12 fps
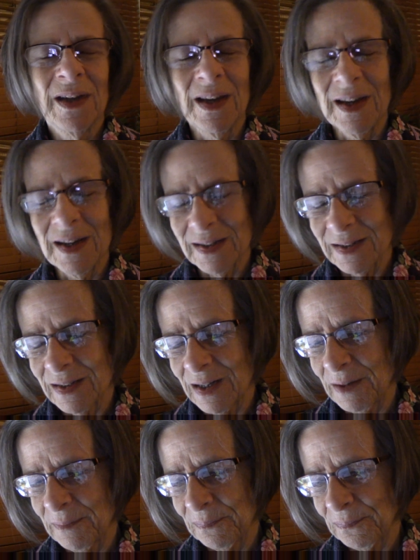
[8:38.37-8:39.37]

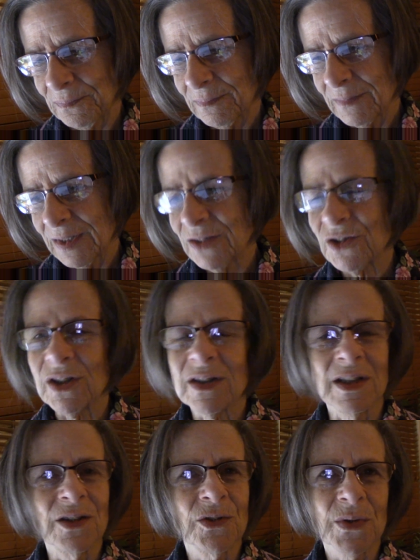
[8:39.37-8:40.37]
And it's
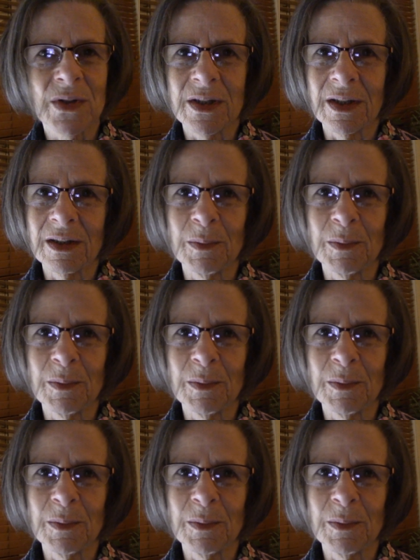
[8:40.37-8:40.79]
just interesting.